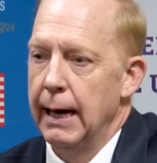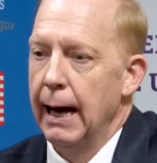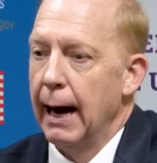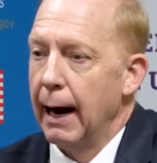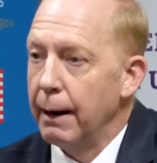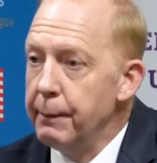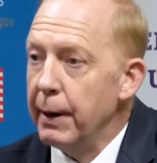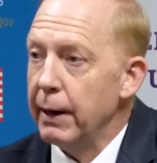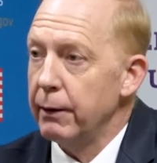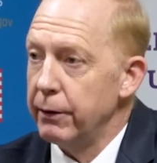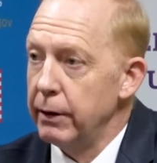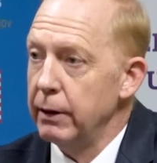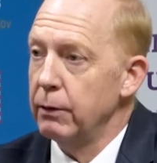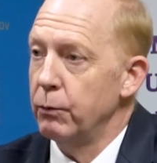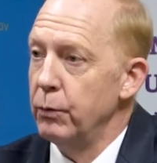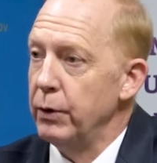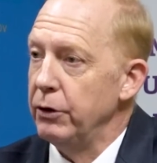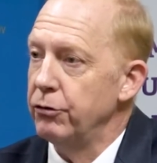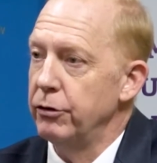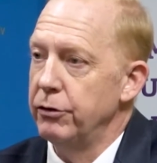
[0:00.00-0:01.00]
I mean, I think
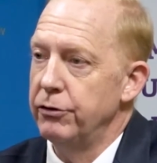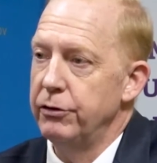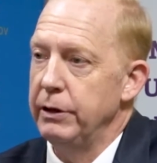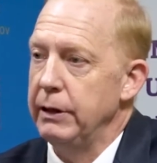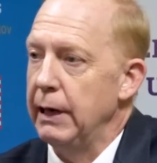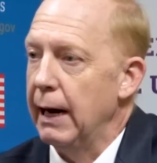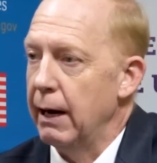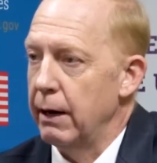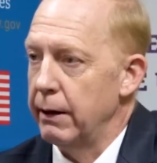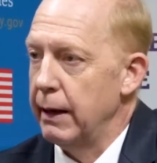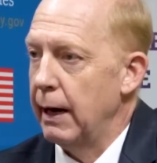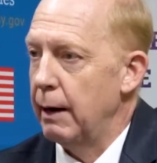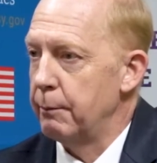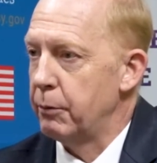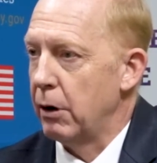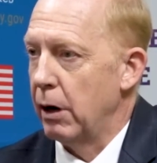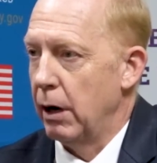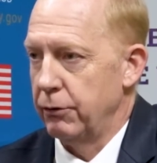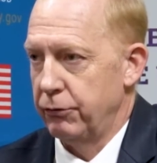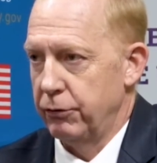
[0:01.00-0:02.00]
we should see how that
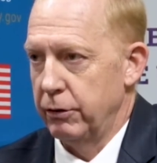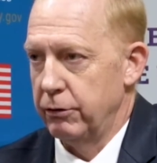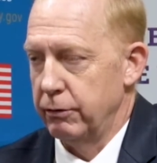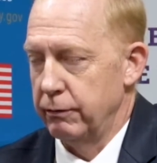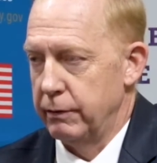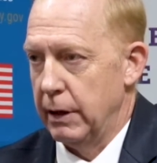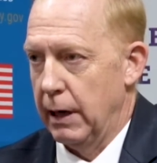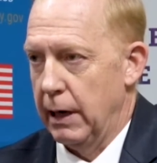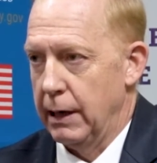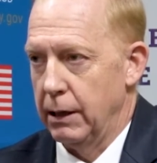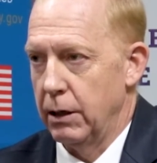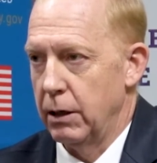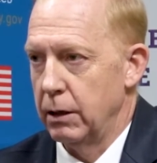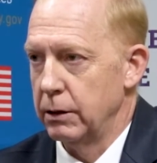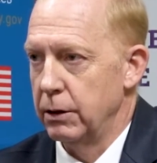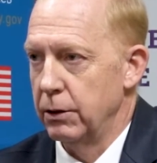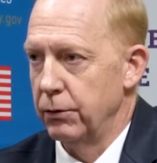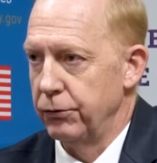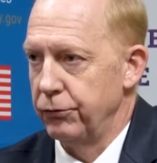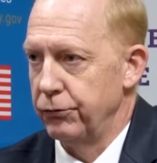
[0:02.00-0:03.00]
process of dialogue
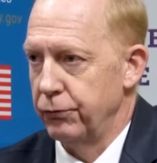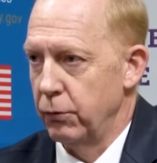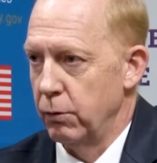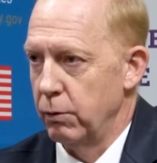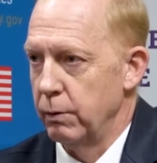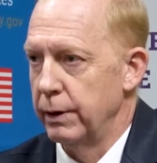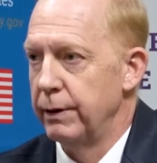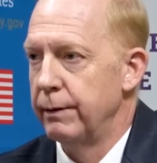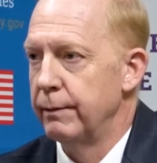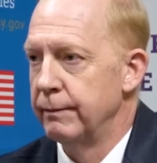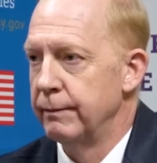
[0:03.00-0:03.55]
goes forward.